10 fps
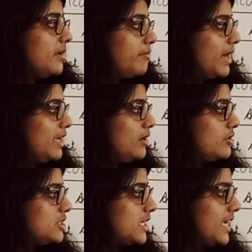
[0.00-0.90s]

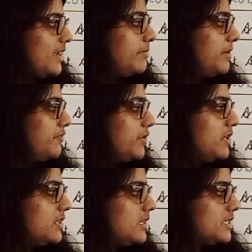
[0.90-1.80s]
Biology can be
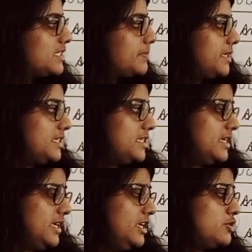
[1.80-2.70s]
further
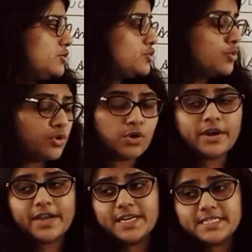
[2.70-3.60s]
split into
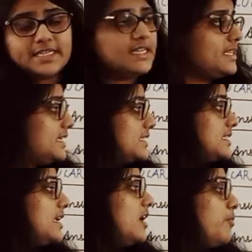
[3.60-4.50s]
2 categories,
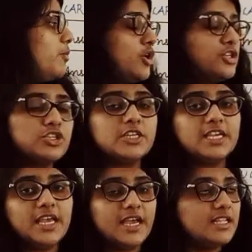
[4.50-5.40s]

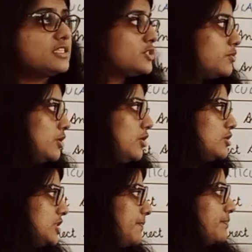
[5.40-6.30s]
botany and
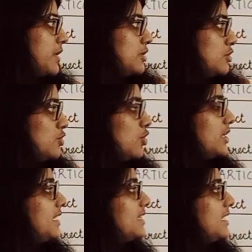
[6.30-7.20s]
zoology. So
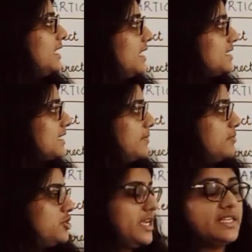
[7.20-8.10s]
total 3
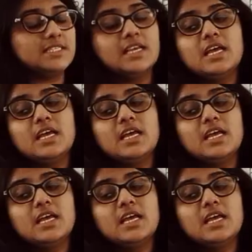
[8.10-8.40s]
subjects.